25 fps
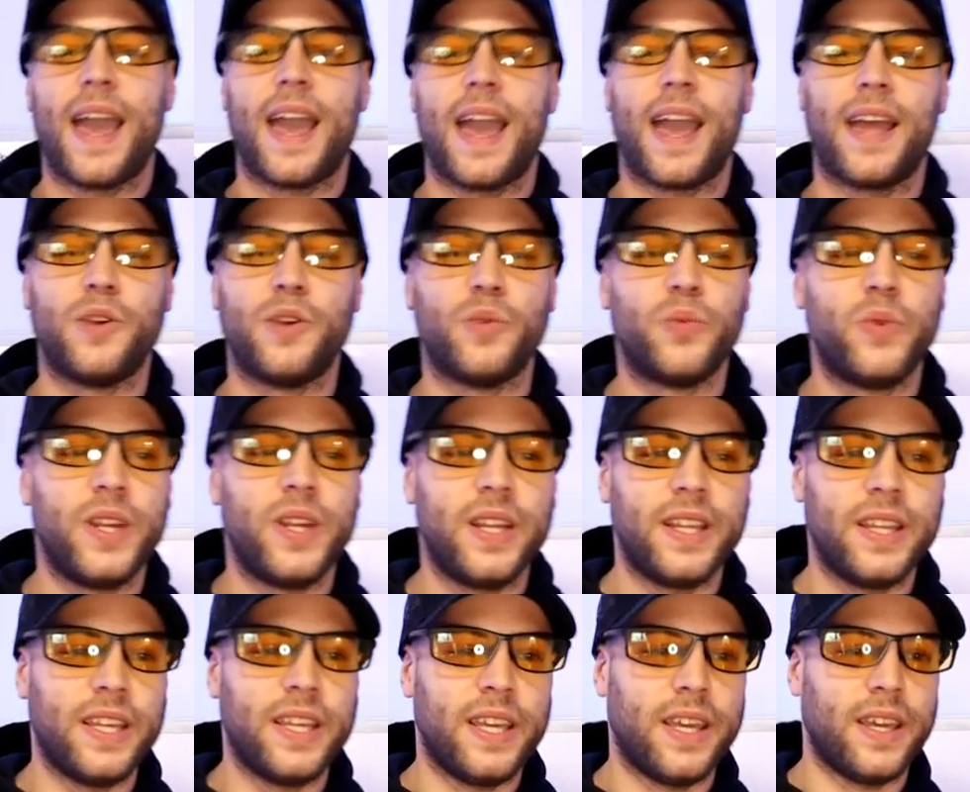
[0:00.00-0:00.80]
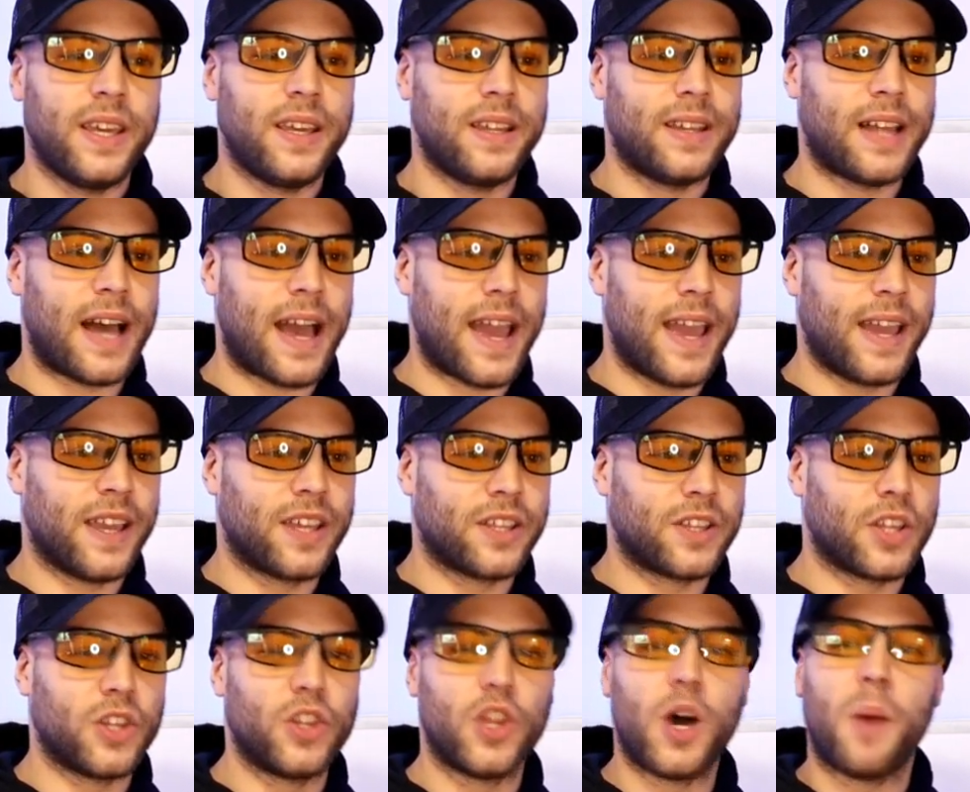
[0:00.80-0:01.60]
and really
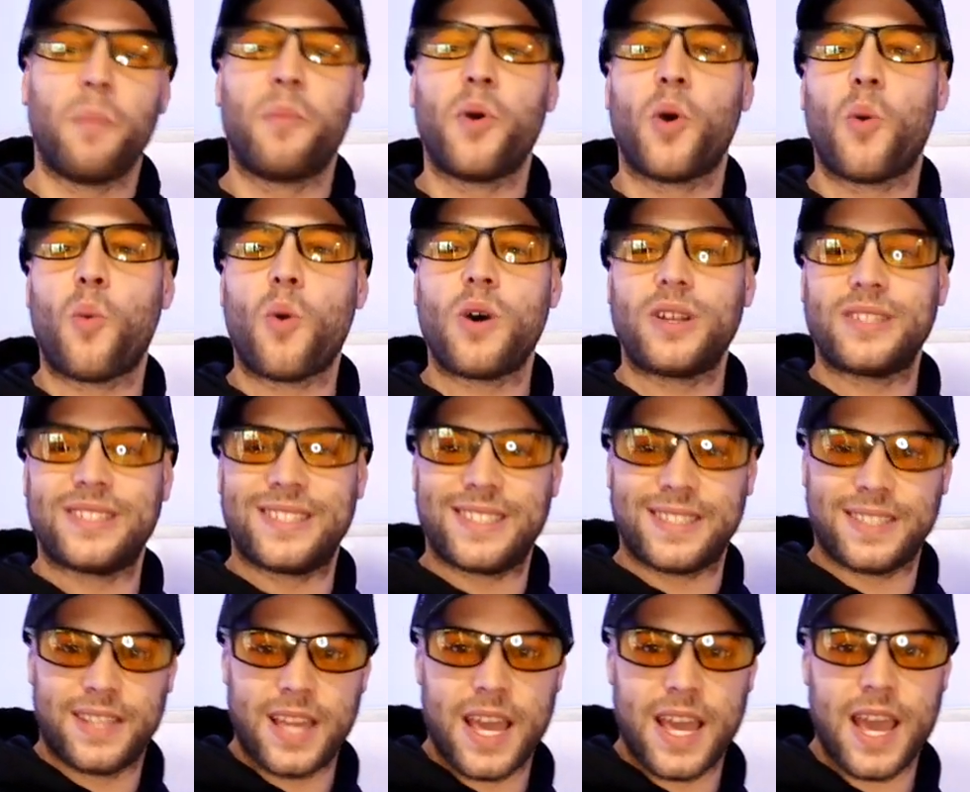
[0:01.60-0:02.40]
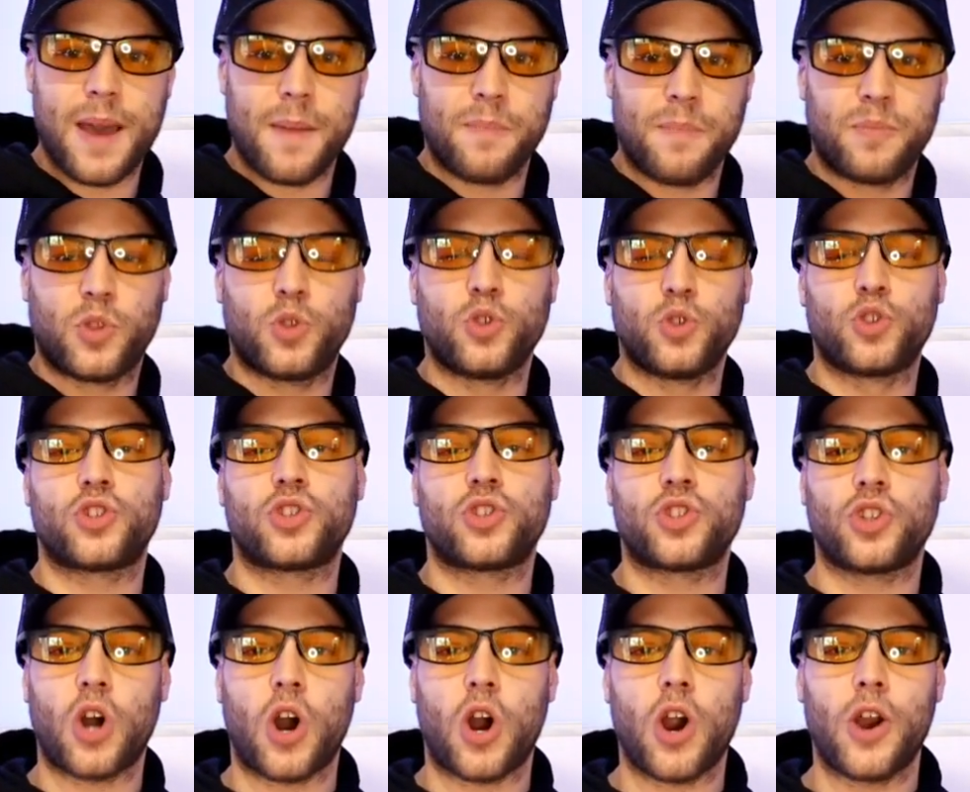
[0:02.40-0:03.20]
like the number one step to
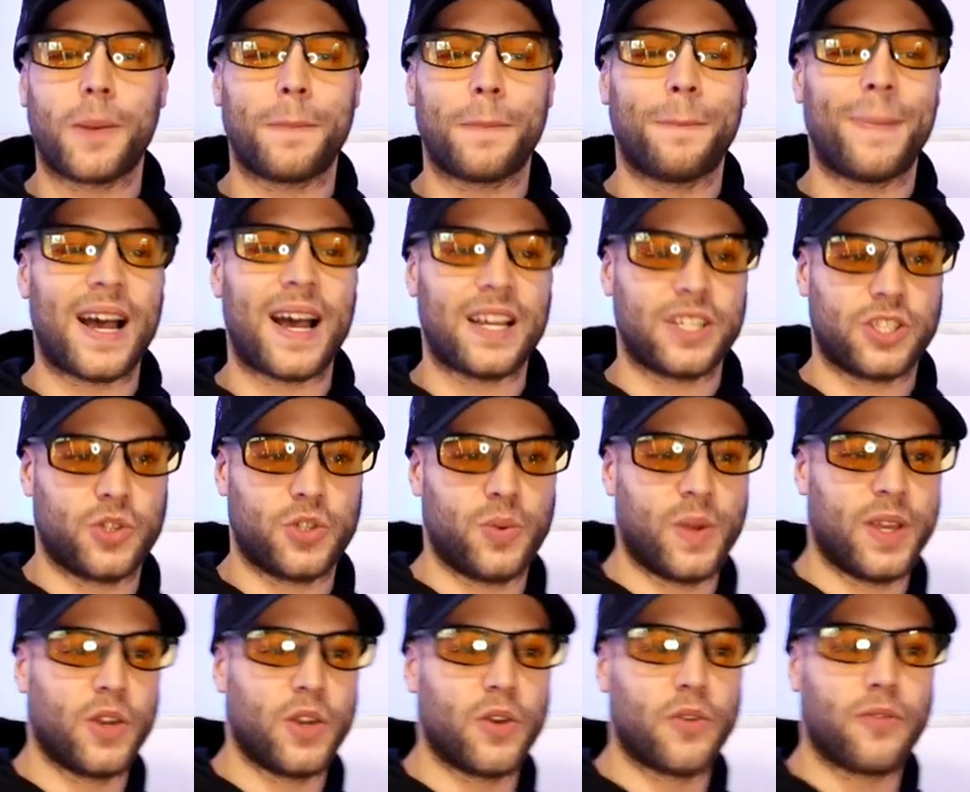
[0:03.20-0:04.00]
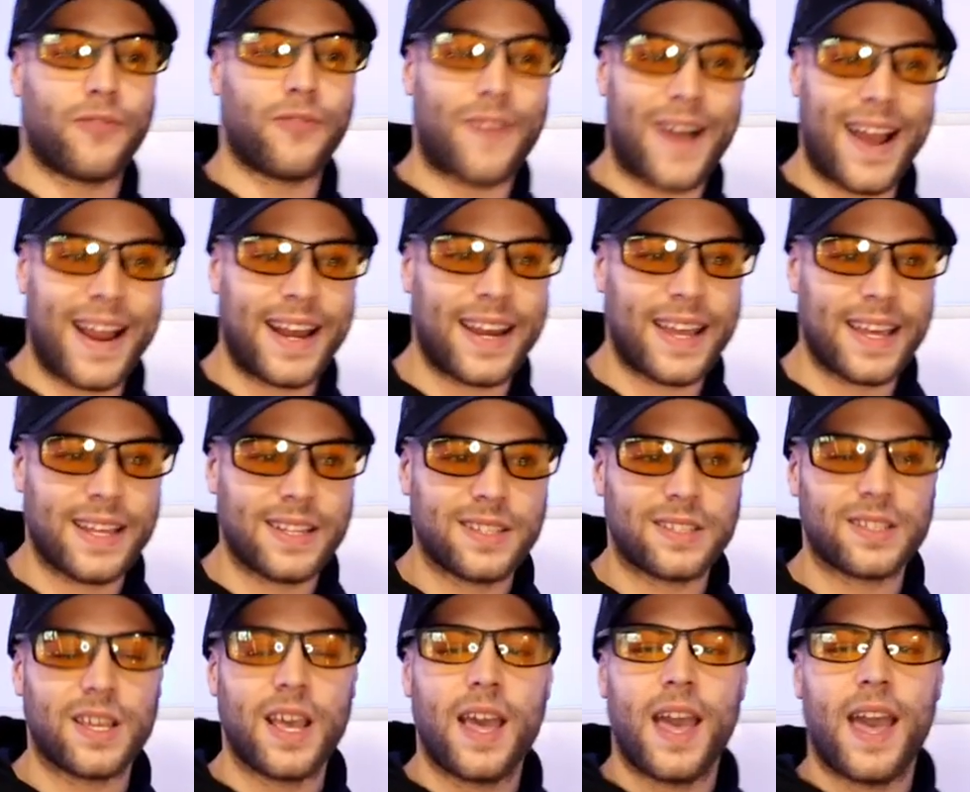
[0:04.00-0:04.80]
start mastering your
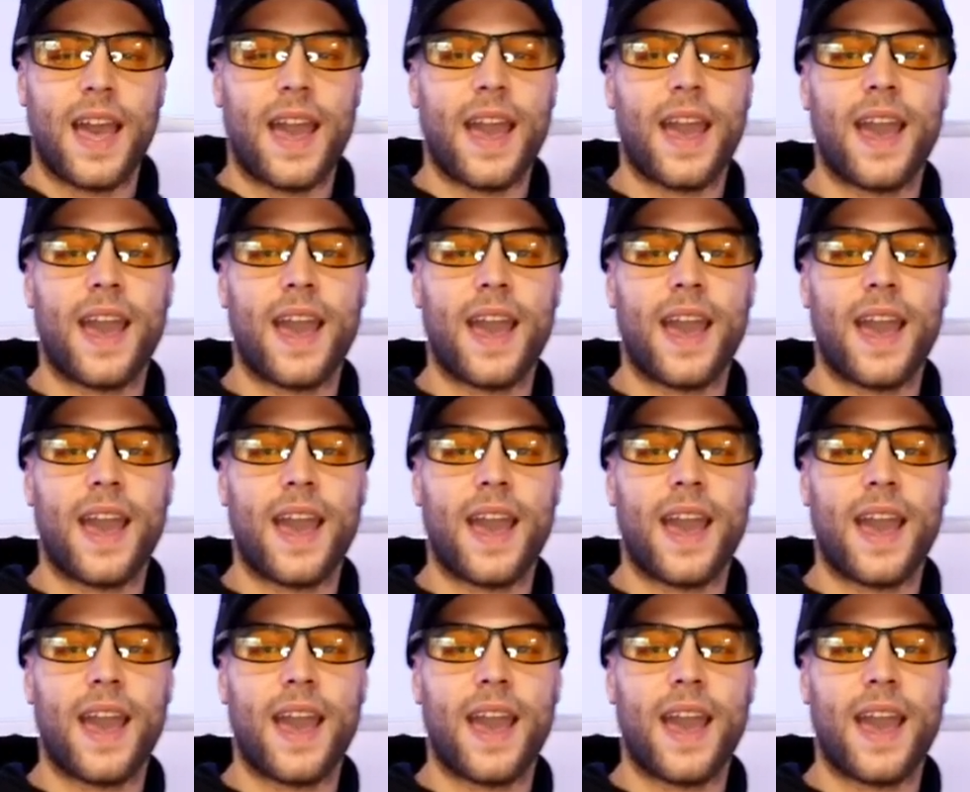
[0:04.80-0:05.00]
finance